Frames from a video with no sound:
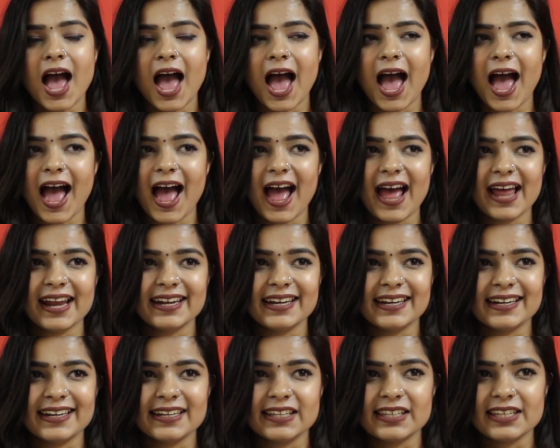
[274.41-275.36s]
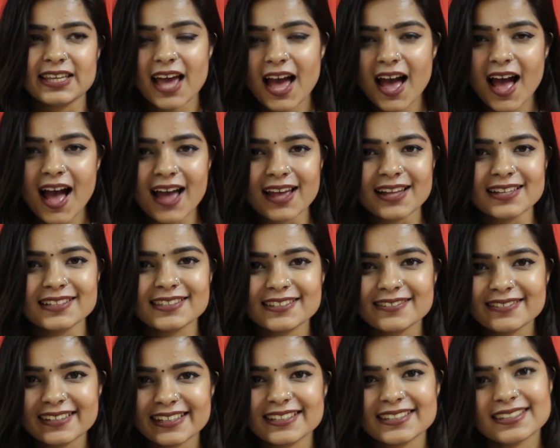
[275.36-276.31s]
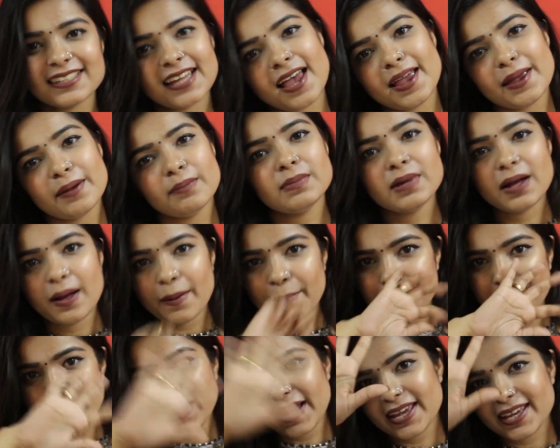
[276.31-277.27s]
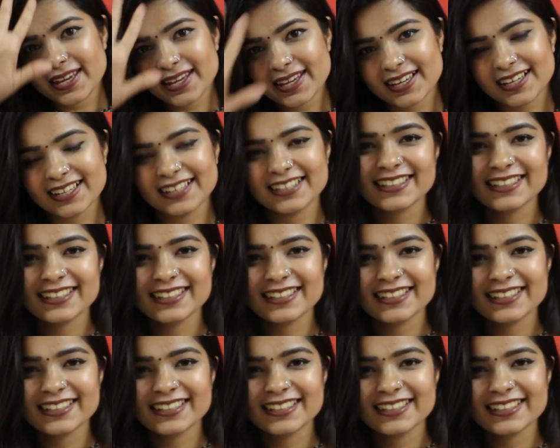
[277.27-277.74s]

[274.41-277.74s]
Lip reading: And yeah, I'll see you next time. Bye.